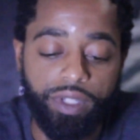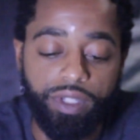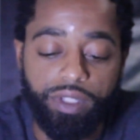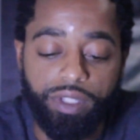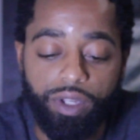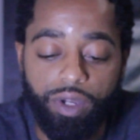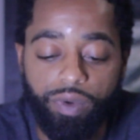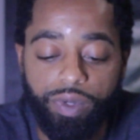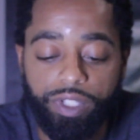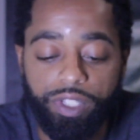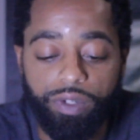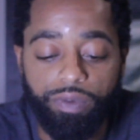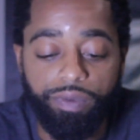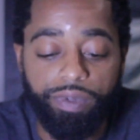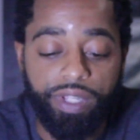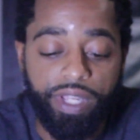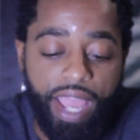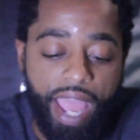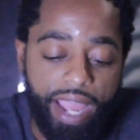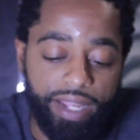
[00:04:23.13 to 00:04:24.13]
So it's a
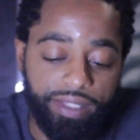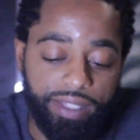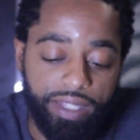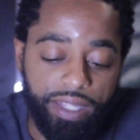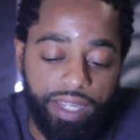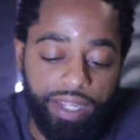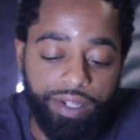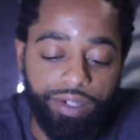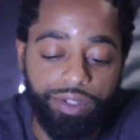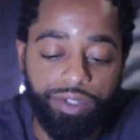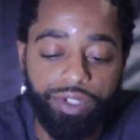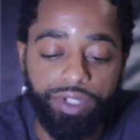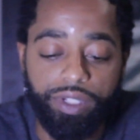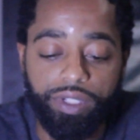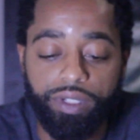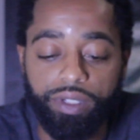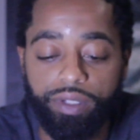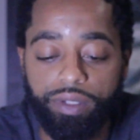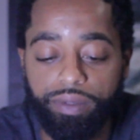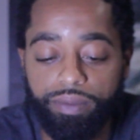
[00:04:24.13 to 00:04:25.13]
reacting
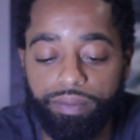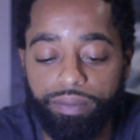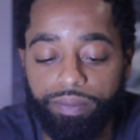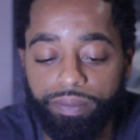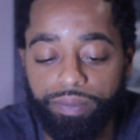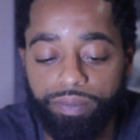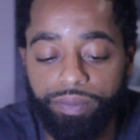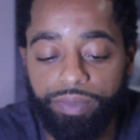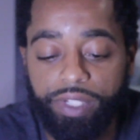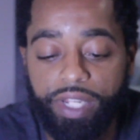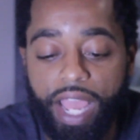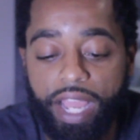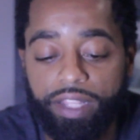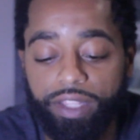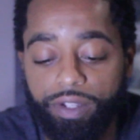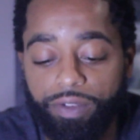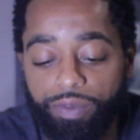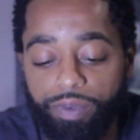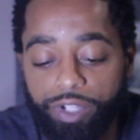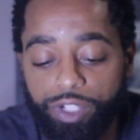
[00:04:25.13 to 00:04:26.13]
energy,
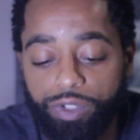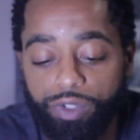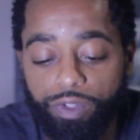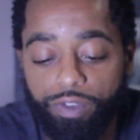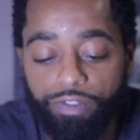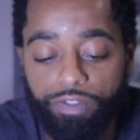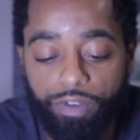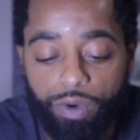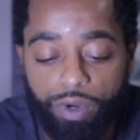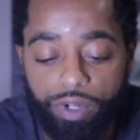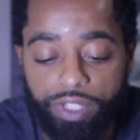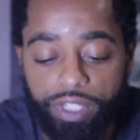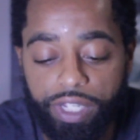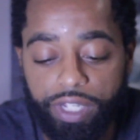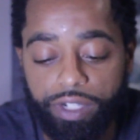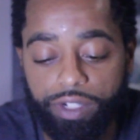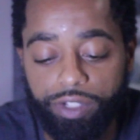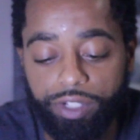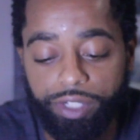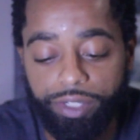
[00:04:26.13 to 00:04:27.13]
not the original force
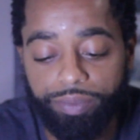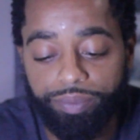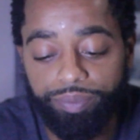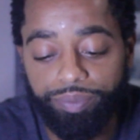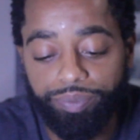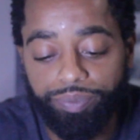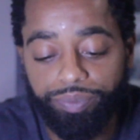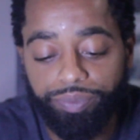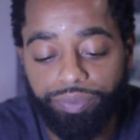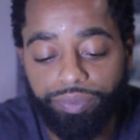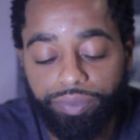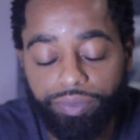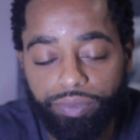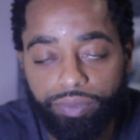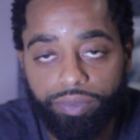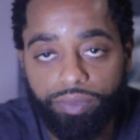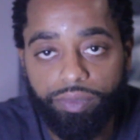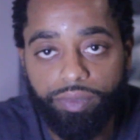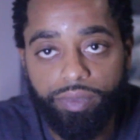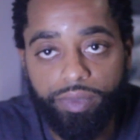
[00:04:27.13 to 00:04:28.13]
energy.
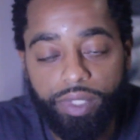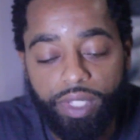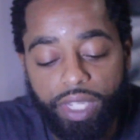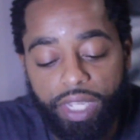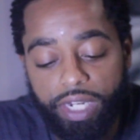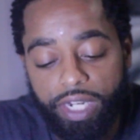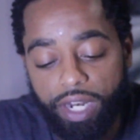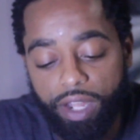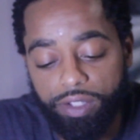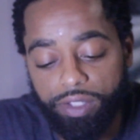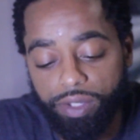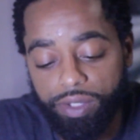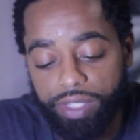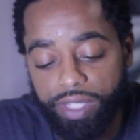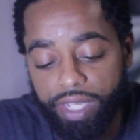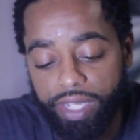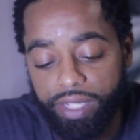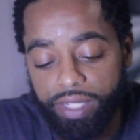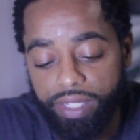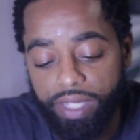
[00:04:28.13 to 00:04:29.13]
And it also
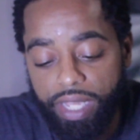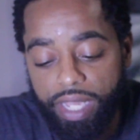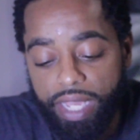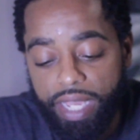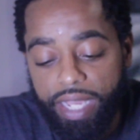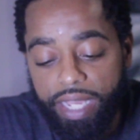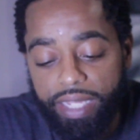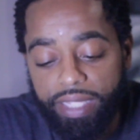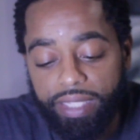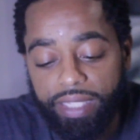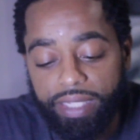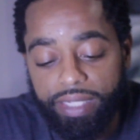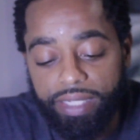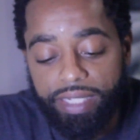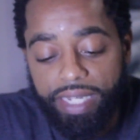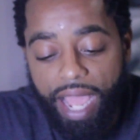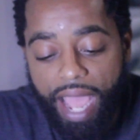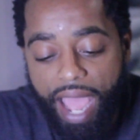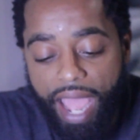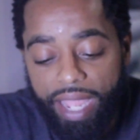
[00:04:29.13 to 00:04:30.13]
says the
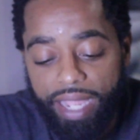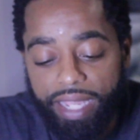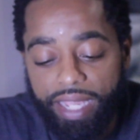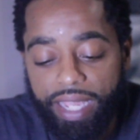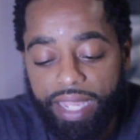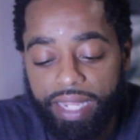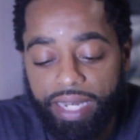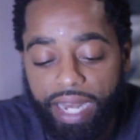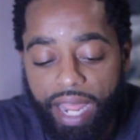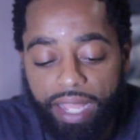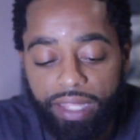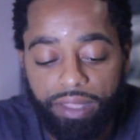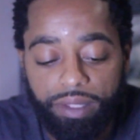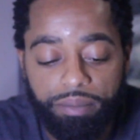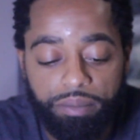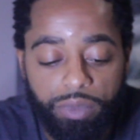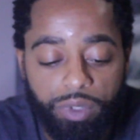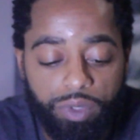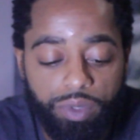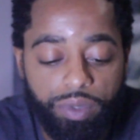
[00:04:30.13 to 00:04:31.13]
diet and not the
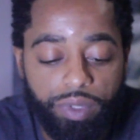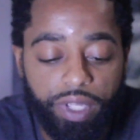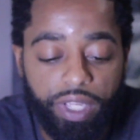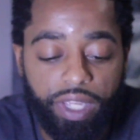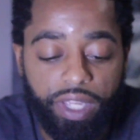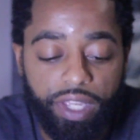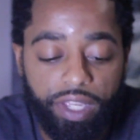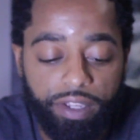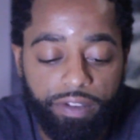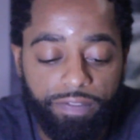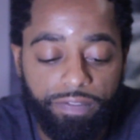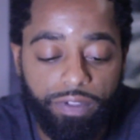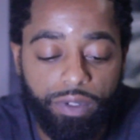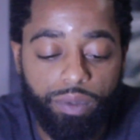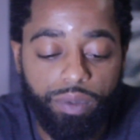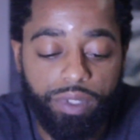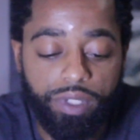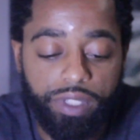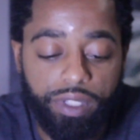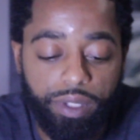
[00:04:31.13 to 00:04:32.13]
moon can
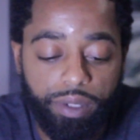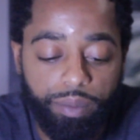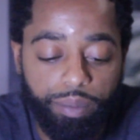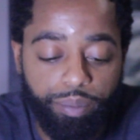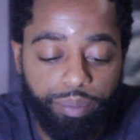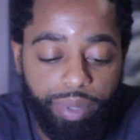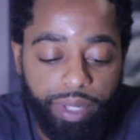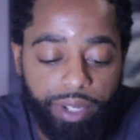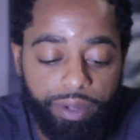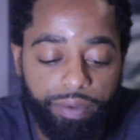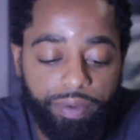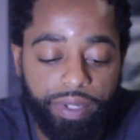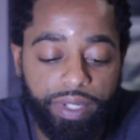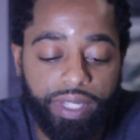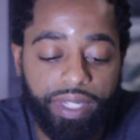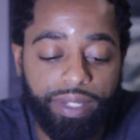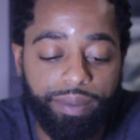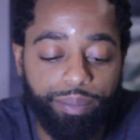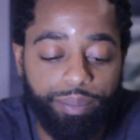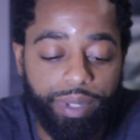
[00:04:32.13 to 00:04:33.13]
influence the
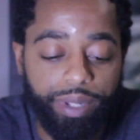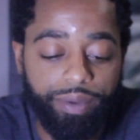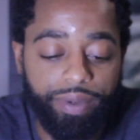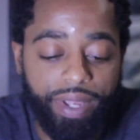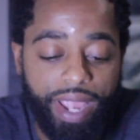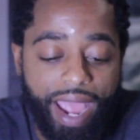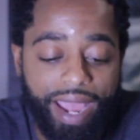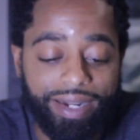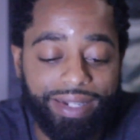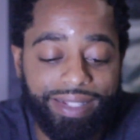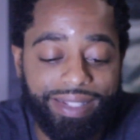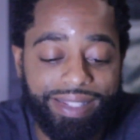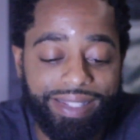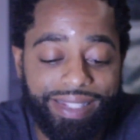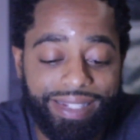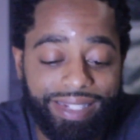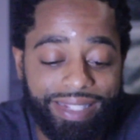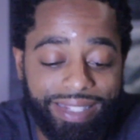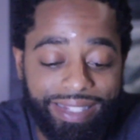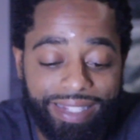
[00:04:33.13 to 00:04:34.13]

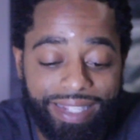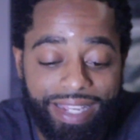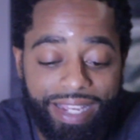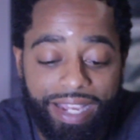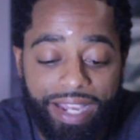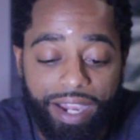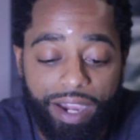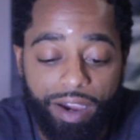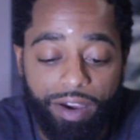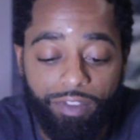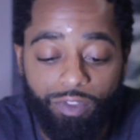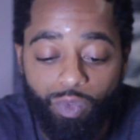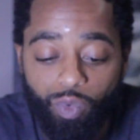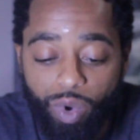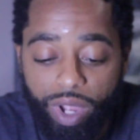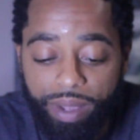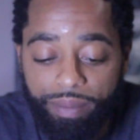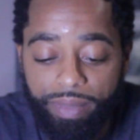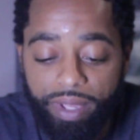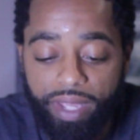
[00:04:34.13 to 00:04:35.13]
periodicity of
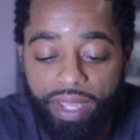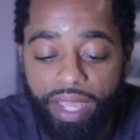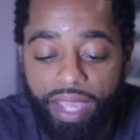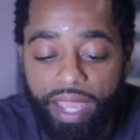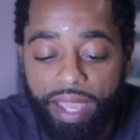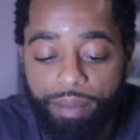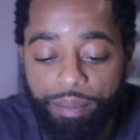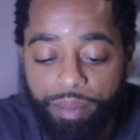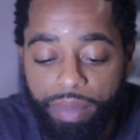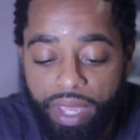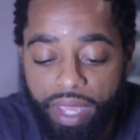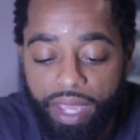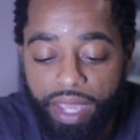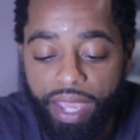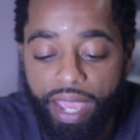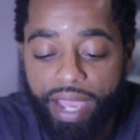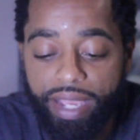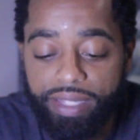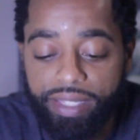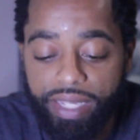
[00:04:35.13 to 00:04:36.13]
women and
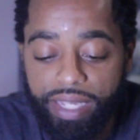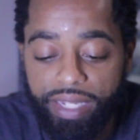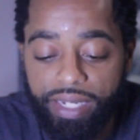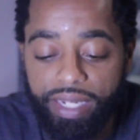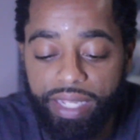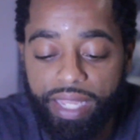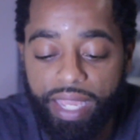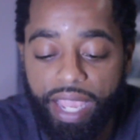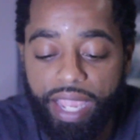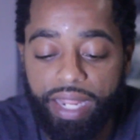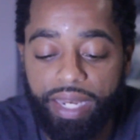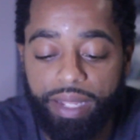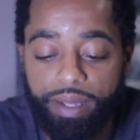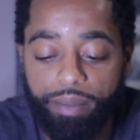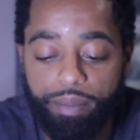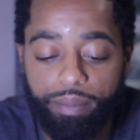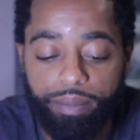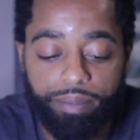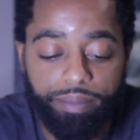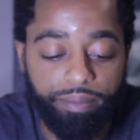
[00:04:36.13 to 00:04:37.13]
men, as
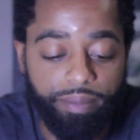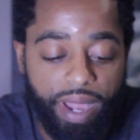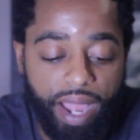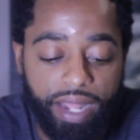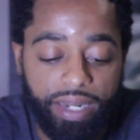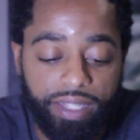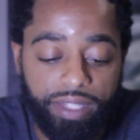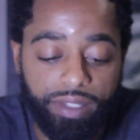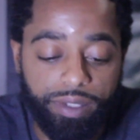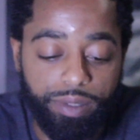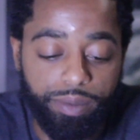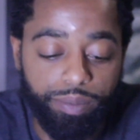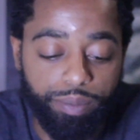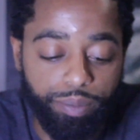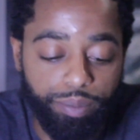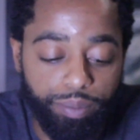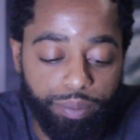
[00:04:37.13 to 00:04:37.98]
indicated by this